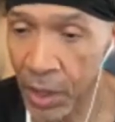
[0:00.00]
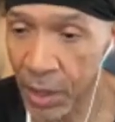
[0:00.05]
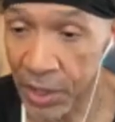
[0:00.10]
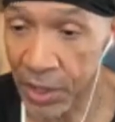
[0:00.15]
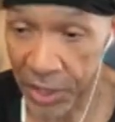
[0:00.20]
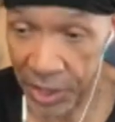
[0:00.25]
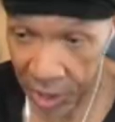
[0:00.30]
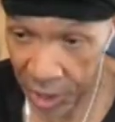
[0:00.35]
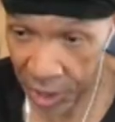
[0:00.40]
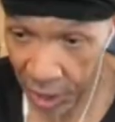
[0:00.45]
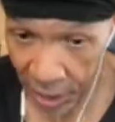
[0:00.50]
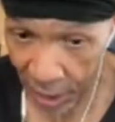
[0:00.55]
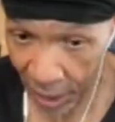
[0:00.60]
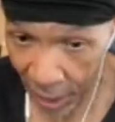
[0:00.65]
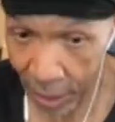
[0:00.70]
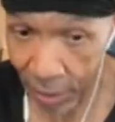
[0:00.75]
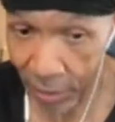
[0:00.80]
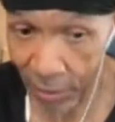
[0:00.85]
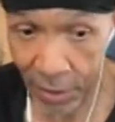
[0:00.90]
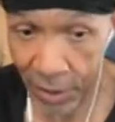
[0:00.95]
shit
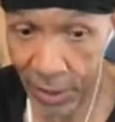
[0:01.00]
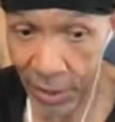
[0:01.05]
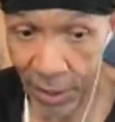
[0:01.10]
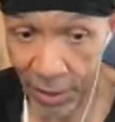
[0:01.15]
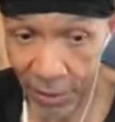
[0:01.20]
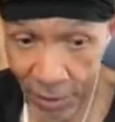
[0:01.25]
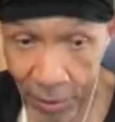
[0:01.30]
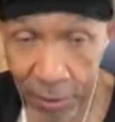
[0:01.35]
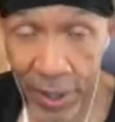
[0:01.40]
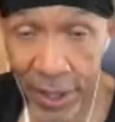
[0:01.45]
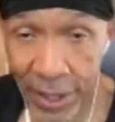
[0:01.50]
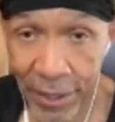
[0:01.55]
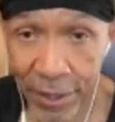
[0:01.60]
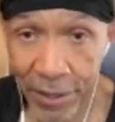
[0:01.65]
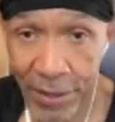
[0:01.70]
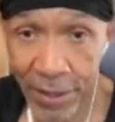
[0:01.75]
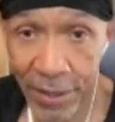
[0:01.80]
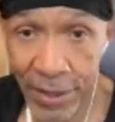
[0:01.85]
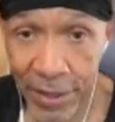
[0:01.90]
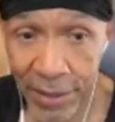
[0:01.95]
out another
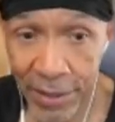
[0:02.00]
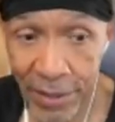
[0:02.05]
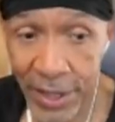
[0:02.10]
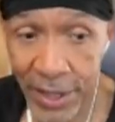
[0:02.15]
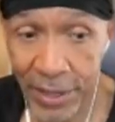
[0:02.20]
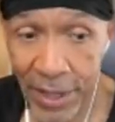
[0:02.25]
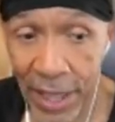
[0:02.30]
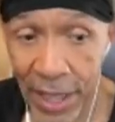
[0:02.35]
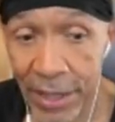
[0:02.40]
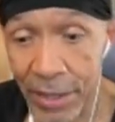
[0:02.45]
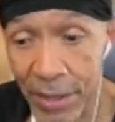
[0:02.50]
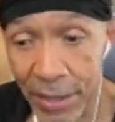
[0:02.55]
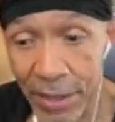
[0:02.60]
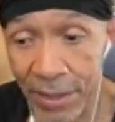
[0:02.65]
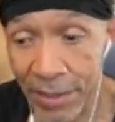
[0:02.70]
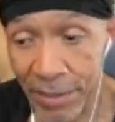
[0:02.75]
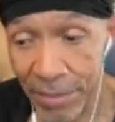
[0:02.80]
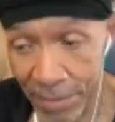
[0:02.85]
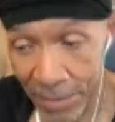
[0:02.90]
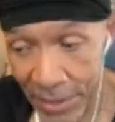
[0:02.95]
record, and
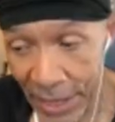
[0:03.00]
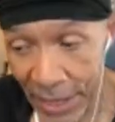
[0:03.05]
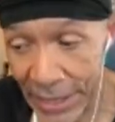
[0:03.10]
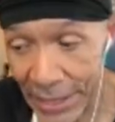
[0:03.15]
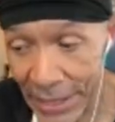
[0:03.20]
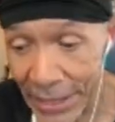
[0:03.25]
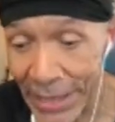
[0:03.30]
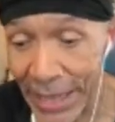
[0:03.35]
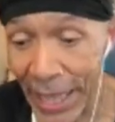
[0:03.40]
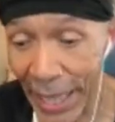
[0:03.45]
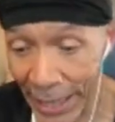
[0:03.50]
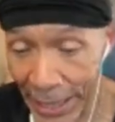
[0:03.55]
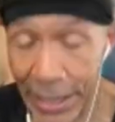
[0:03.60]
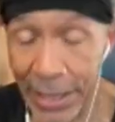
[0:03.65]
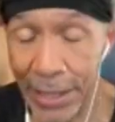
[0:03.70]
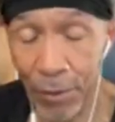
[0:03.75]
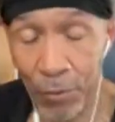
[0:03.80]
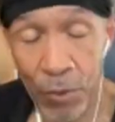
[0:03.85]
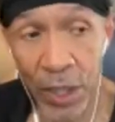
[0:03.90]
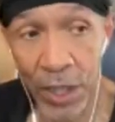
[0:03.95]
that's
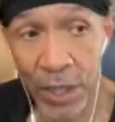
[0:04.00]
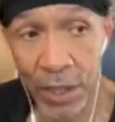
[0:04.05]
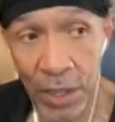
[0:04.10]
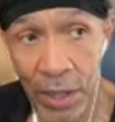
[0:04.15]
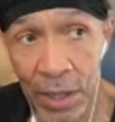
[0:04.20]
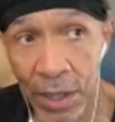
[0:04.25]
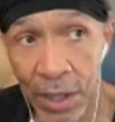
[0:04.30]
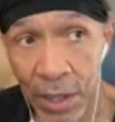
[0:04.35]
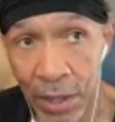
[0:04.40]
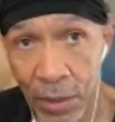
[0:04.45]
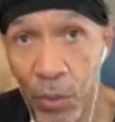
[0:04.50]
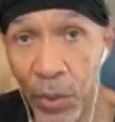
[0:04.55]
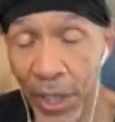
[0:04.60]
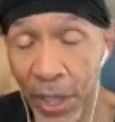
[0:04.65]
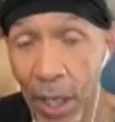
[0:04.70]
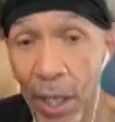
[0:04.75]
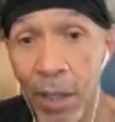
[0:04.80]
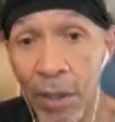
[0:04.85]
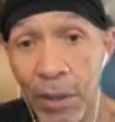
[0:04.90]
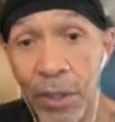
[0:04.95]
exactly what we
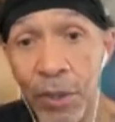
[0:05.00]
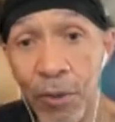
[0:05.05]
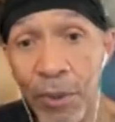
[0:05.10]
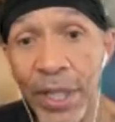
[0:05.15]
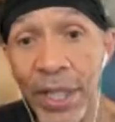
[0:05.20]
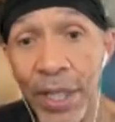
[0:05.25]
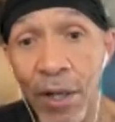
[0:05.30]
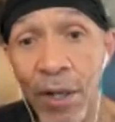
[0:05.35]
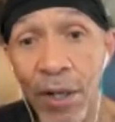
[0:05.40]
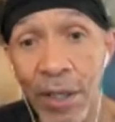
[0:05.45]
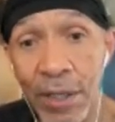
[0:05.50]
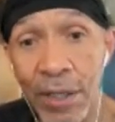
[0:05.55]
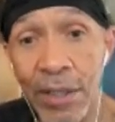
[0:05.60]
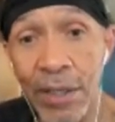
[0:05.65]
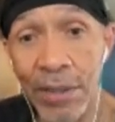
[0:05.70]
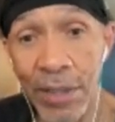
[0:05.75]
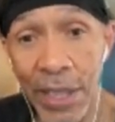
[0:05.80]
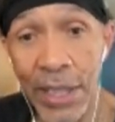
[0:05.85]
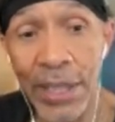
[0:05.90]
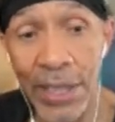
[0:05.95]
all agreed on
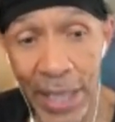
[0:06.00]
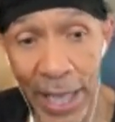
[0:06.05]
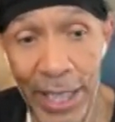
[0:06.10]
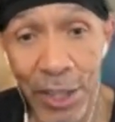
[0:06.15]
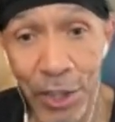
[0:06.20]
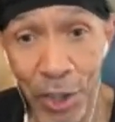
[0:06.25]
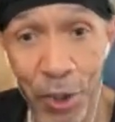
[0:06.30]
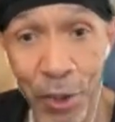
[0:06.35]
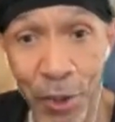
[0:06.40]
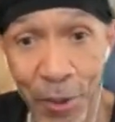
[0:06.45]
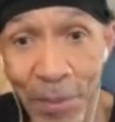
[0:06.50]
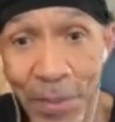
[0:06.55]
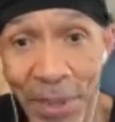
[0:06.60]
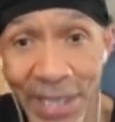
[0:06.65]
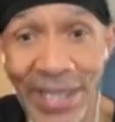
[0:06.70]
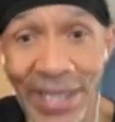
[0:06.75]
in that term.